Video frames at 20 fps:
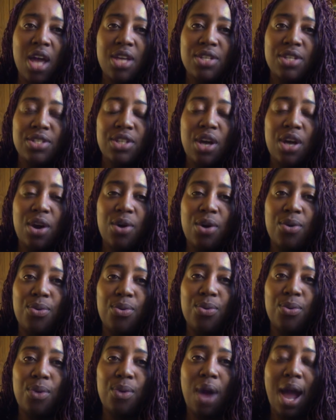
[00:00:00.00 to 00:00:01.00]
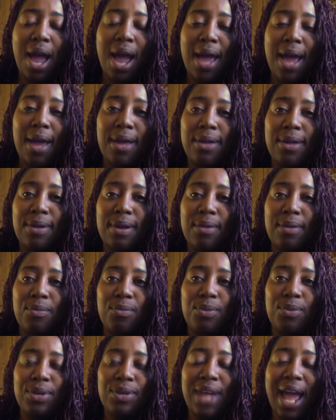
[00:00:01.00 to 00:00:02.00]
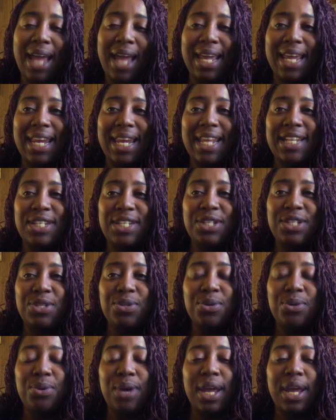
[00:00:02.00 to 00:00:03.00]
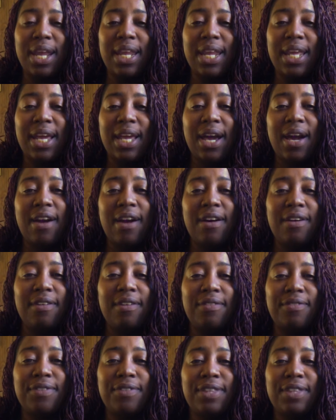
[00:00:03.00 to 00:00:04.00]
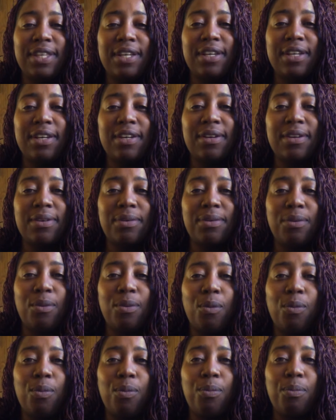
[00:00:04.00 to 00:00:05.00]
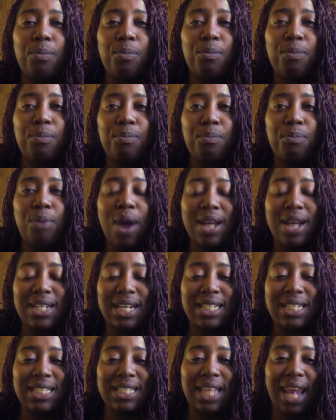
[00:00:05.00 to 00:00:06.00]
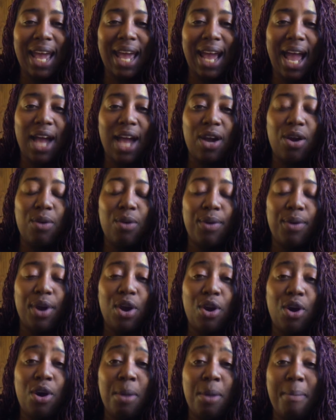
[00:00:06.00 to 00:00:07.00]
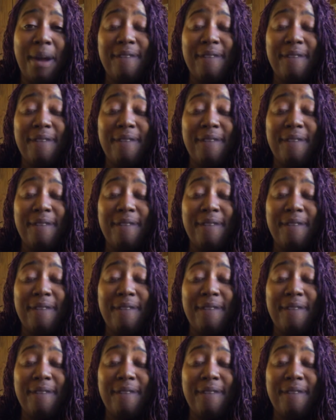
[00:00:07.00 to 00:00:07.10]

so I will not get into any of the projects that I got going on.